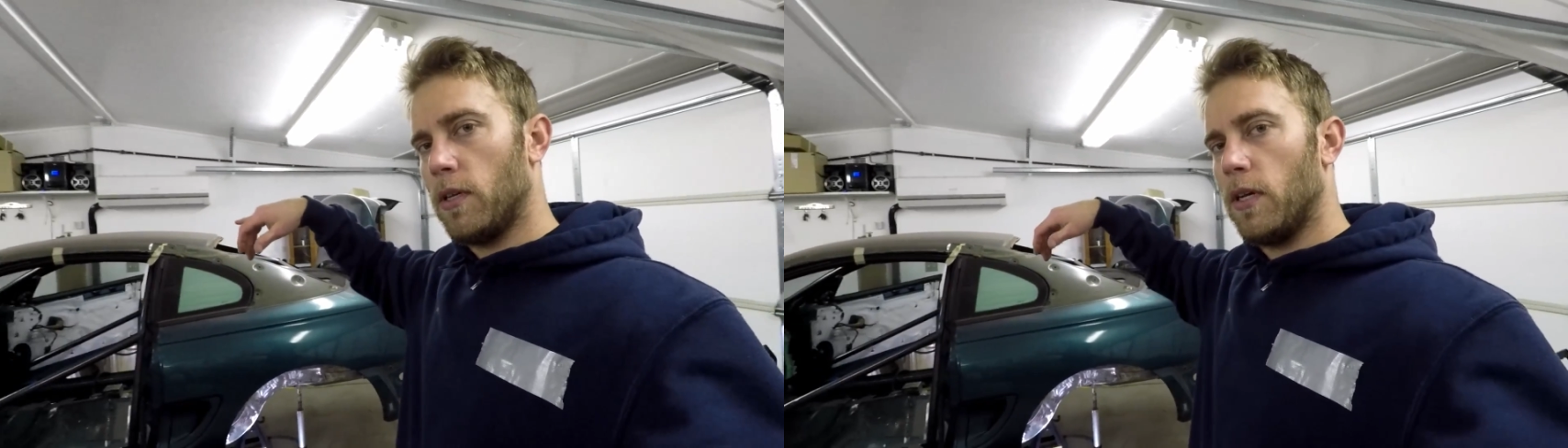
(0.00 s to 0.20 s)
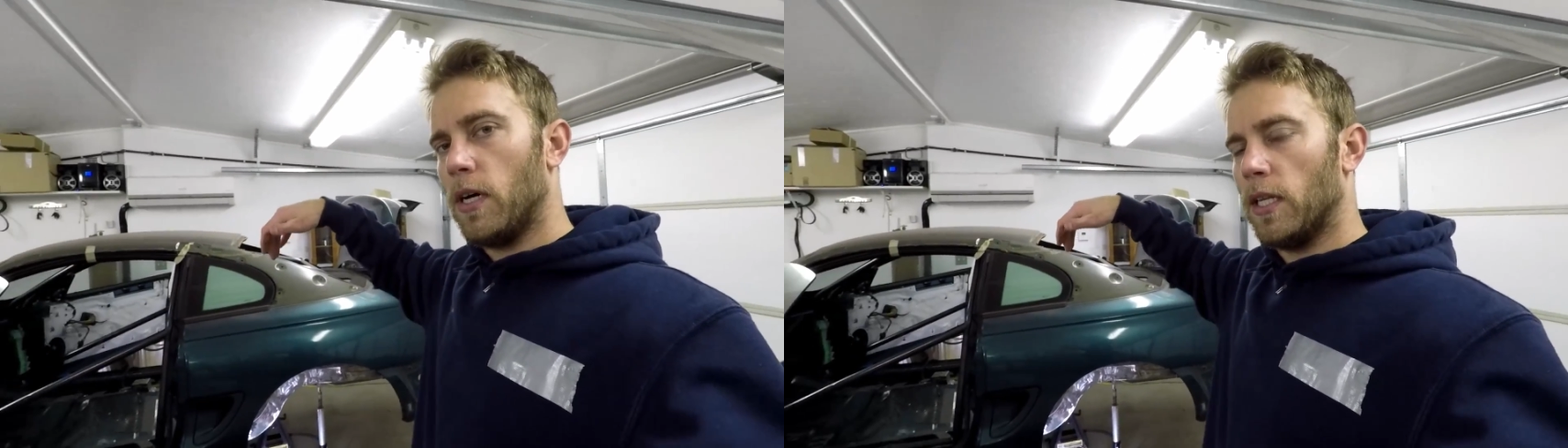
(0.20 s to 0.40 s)

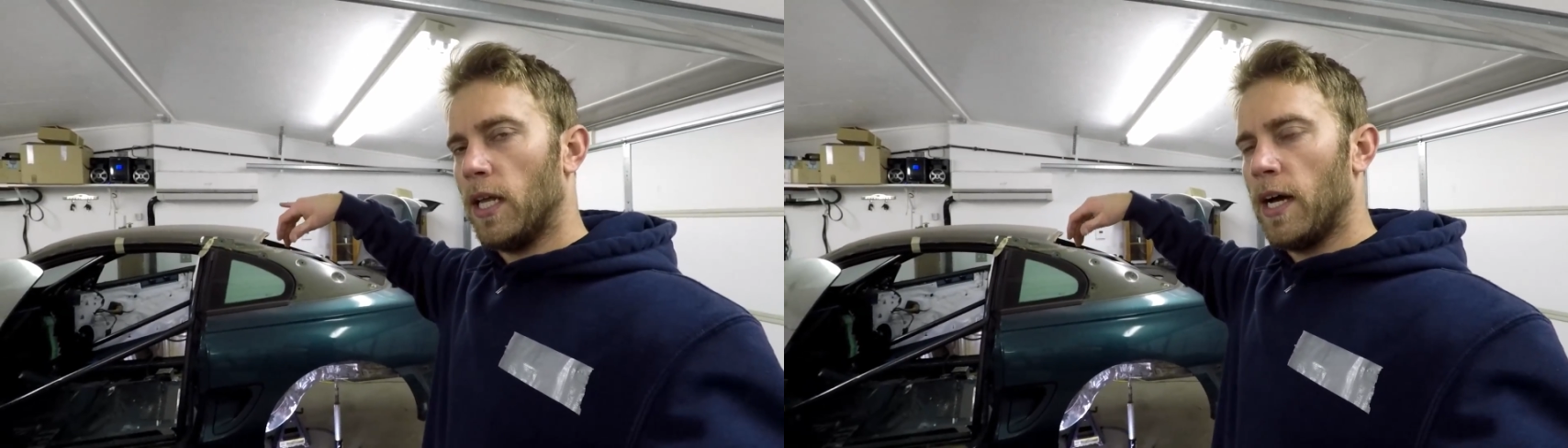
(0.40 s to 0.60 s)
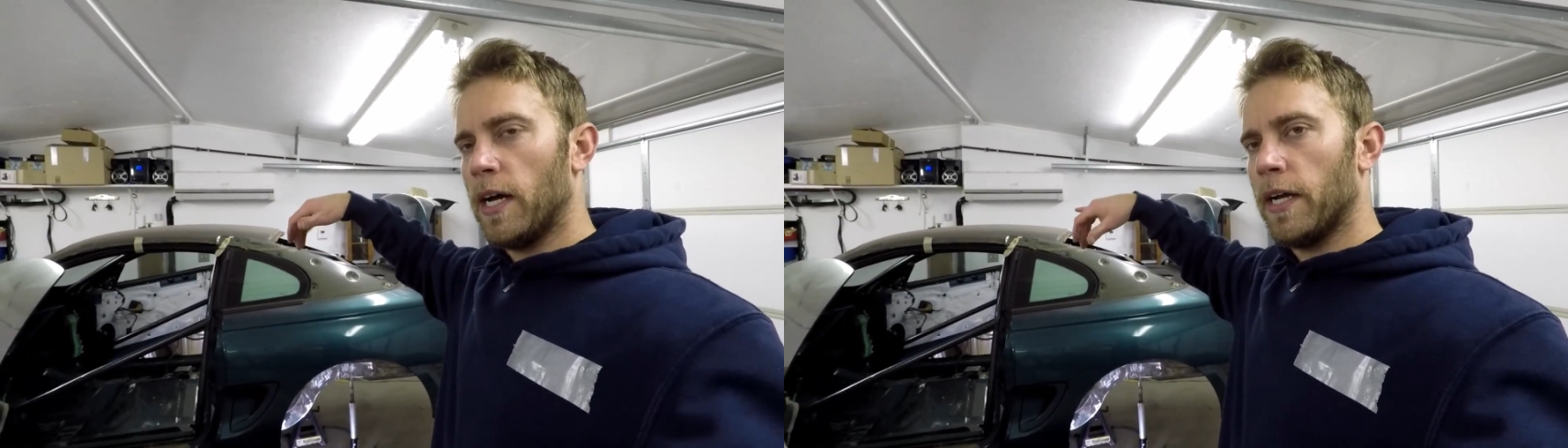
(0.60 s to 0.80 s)

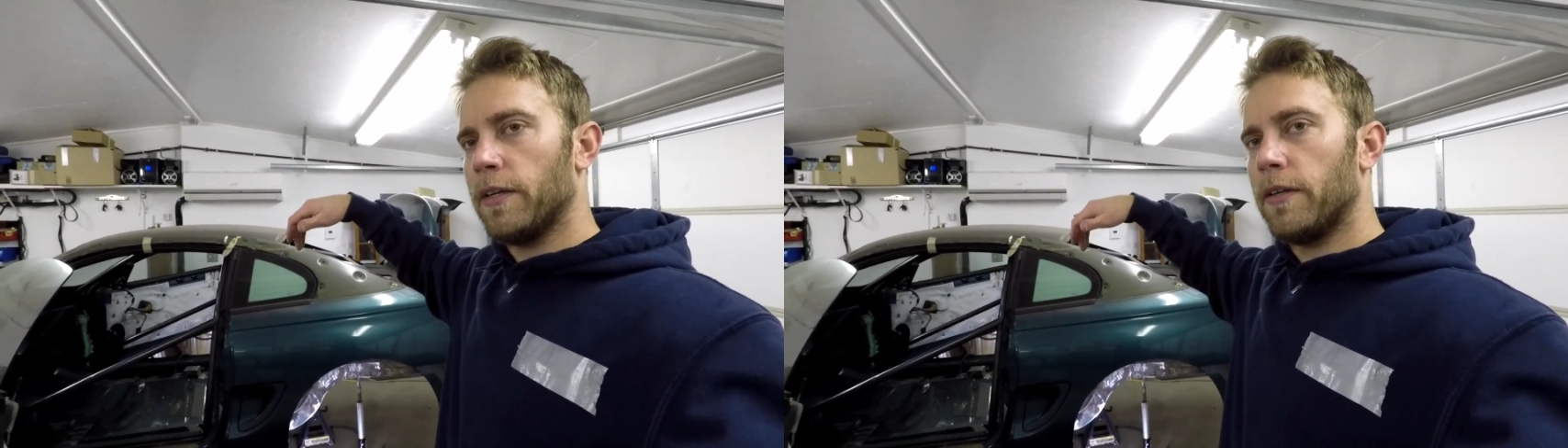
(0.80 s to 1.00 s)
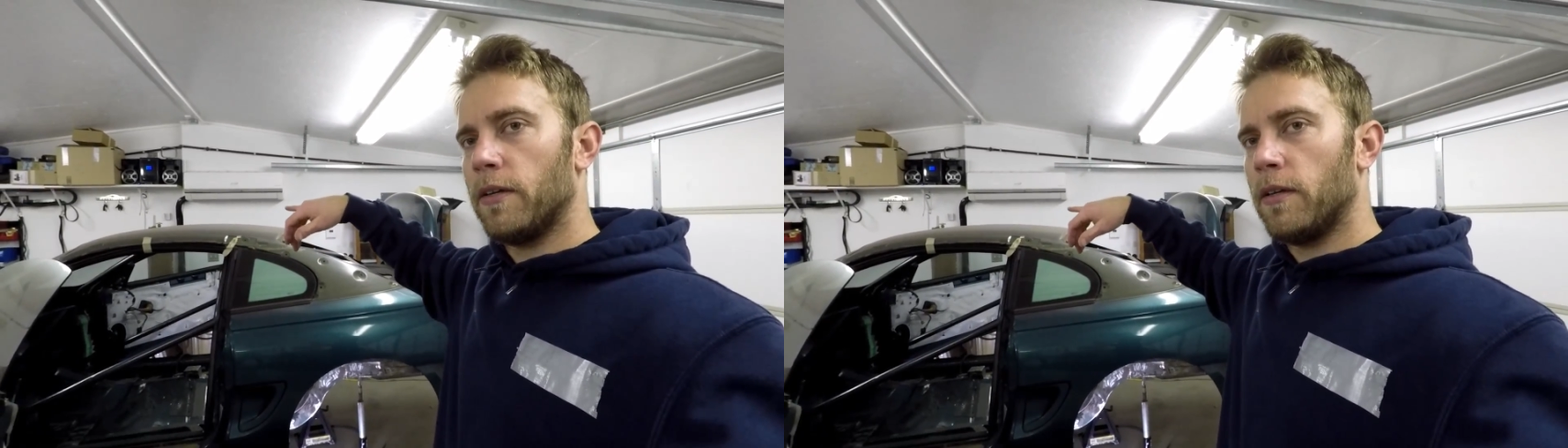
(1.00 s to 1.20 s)

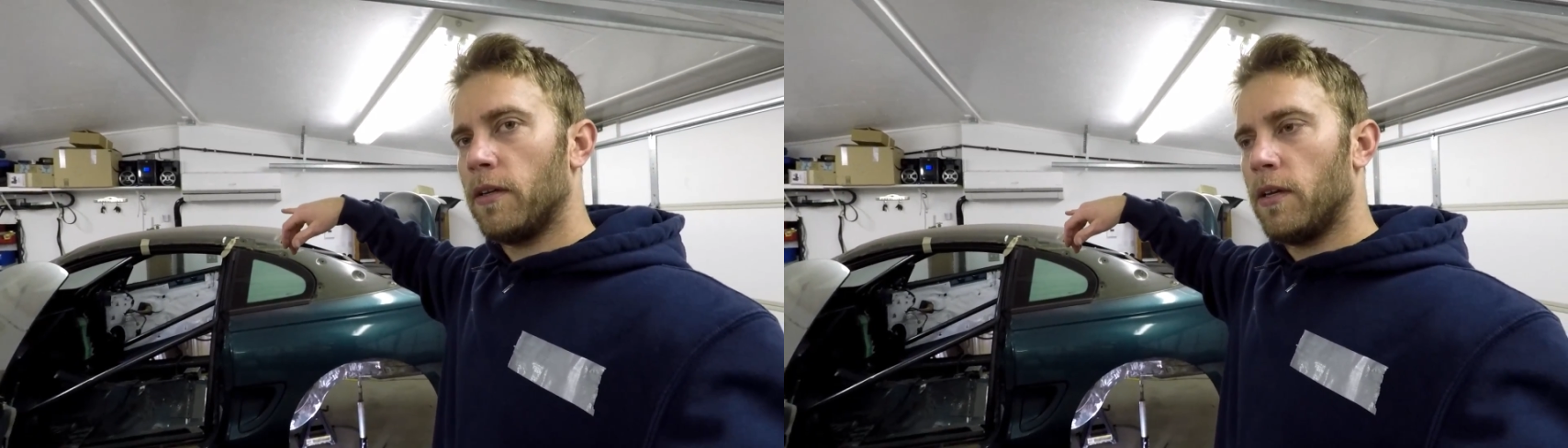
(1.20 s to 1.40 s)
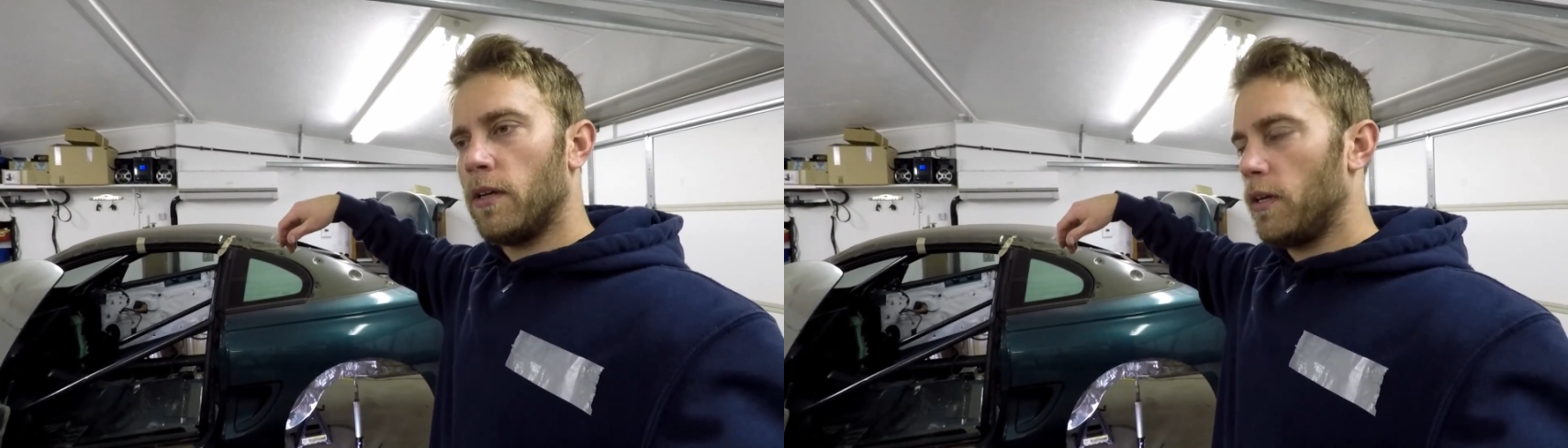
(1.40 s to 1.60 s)
aligned,
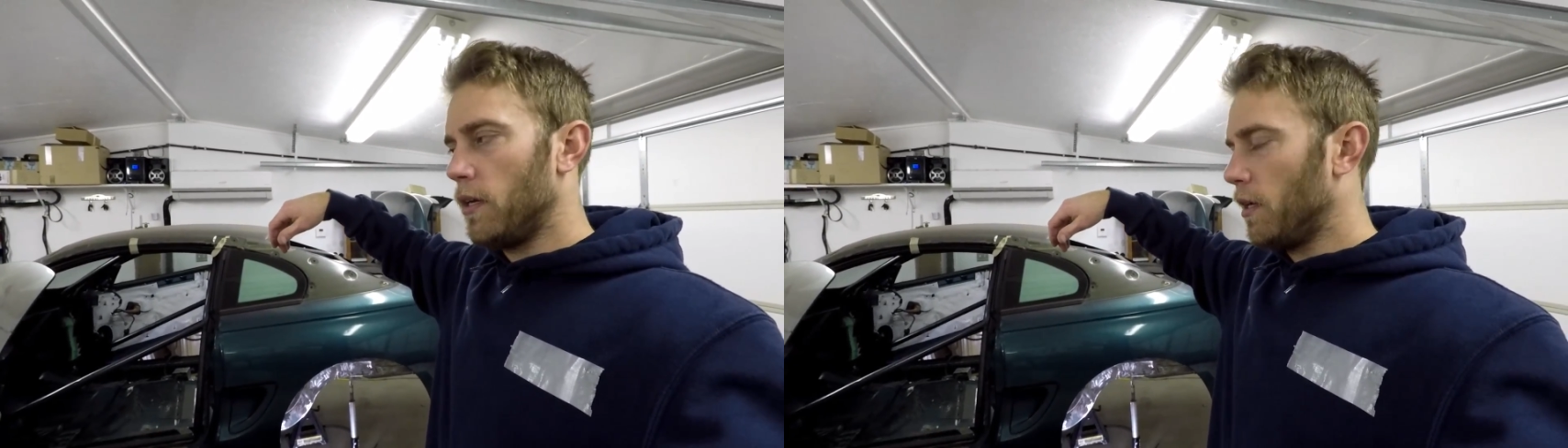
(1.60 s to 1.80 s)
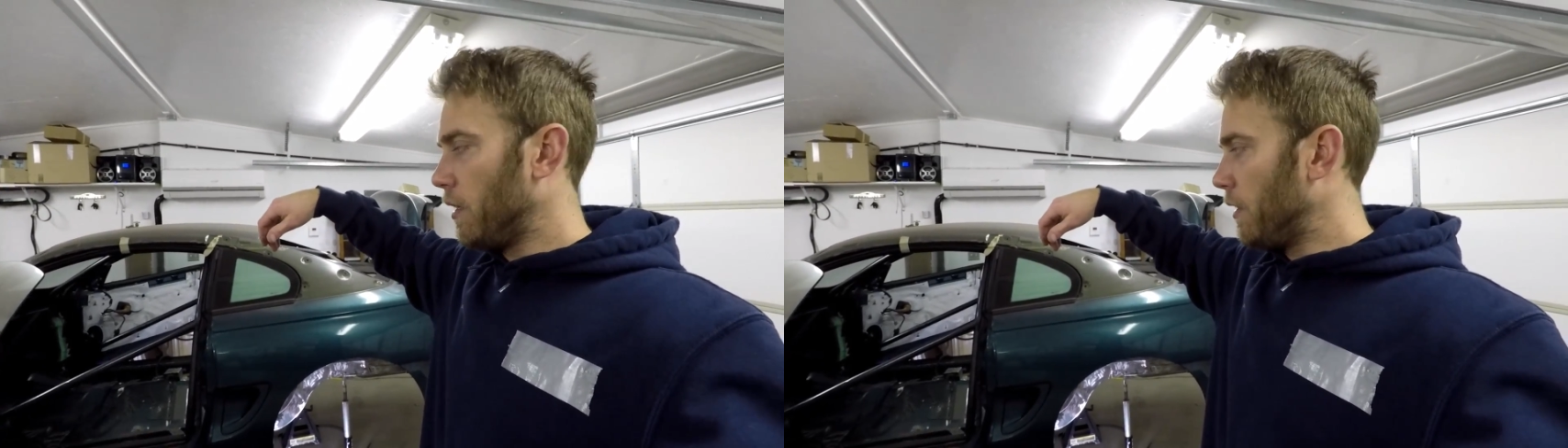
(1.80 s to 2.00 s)

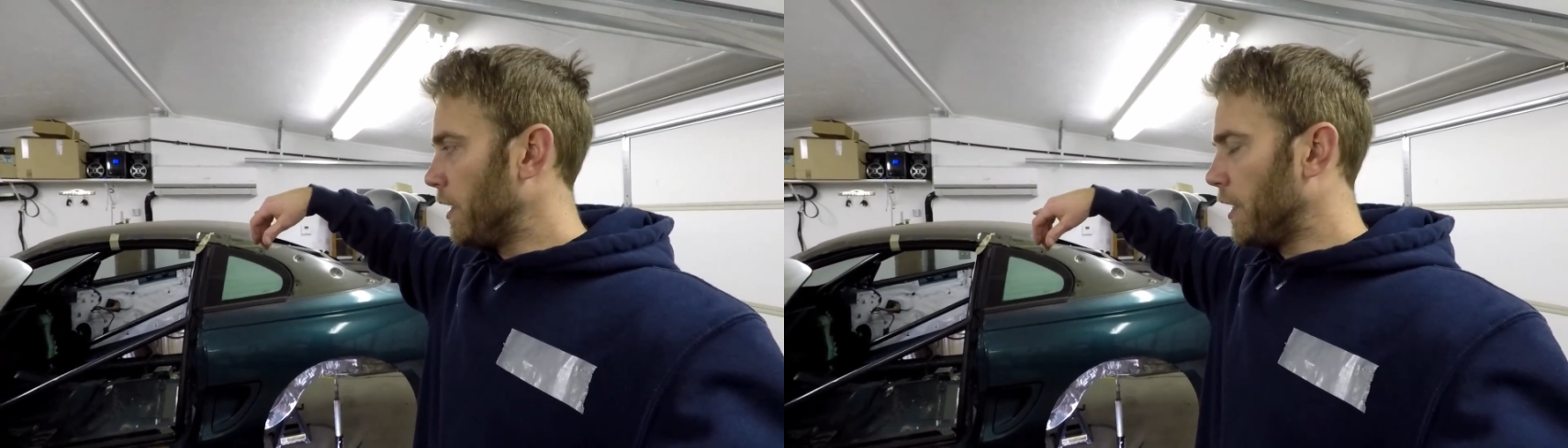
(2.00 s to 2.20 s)
then